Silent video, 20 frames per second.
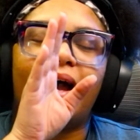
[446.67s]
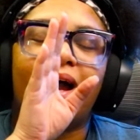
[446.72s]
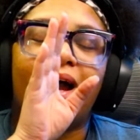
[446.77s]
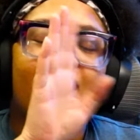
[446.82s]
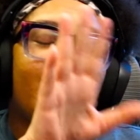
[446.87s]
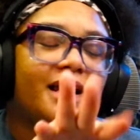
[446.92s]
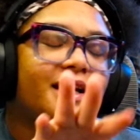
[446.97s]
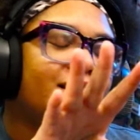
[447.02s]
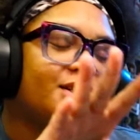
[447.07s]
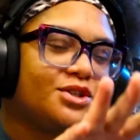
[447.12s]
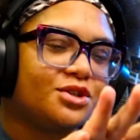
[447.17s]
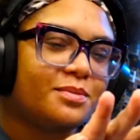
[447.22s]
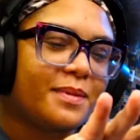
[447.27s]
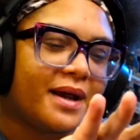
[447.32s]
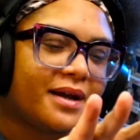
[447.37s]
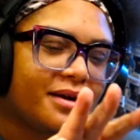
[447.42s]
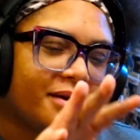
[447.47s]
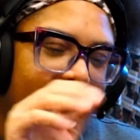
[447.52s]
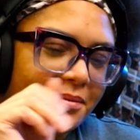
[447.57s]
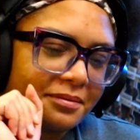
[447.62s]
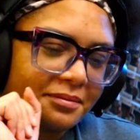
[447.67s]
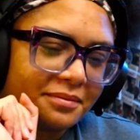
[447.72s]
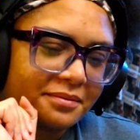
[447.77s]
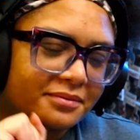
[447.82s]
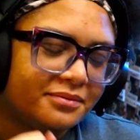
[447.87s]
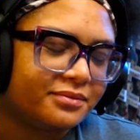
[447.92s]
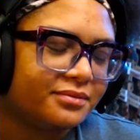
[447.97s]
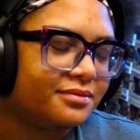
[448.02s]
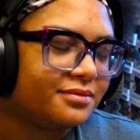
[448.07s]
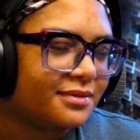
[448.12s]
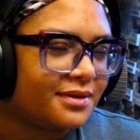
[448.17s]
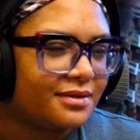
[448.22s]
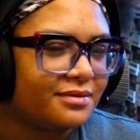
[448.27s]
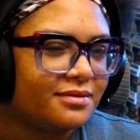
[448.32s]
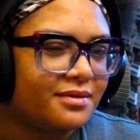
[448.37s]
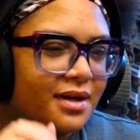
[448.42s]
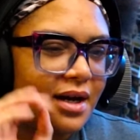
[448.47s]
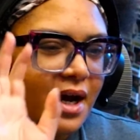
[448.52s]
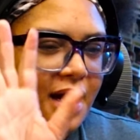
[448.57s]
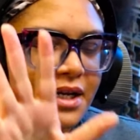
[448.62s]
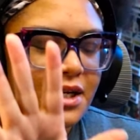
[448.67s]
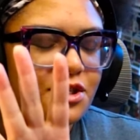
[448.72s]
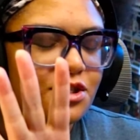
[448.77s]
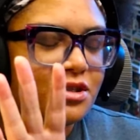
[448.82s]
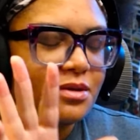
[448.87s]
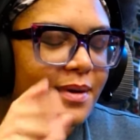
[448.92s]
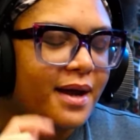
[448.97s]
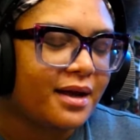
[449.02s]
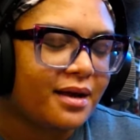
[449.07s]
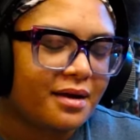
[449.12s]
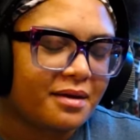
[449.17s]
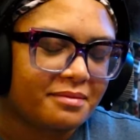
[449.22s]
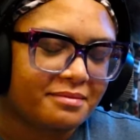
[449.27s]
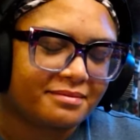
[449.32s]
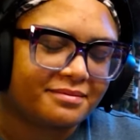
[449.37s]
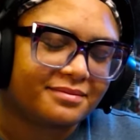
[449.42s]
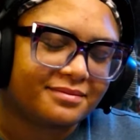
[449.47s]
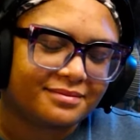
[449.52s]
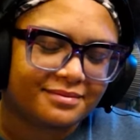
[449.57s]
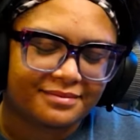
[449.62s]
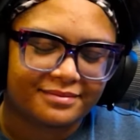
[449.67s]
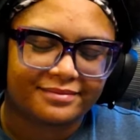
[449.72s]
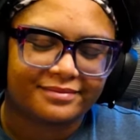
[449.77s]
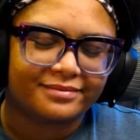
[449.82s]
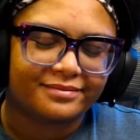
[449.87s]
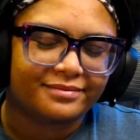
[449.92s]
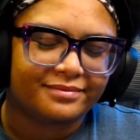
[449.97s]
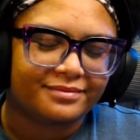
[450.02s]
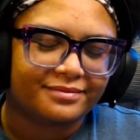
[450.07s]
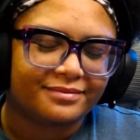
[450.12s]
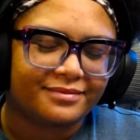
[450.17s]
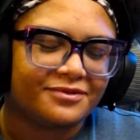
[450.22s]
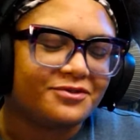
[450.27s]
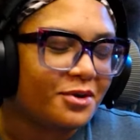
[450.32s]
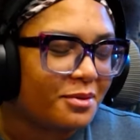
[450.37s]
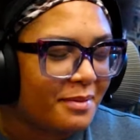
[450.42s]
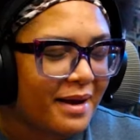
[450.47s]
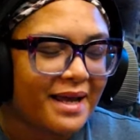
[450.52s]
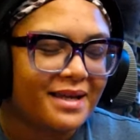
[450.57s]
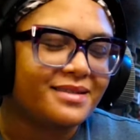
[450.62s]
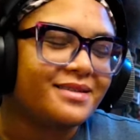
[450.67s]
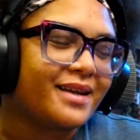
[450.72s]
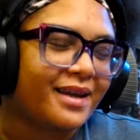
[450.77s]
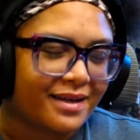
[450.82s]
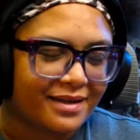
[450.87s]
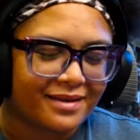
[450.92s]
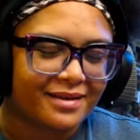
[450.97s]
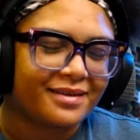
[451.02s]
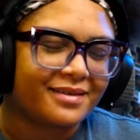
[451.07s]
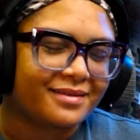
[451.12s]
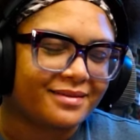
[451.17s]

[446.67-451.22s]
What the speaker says: I need you to back up. I need you to back up. For my sake.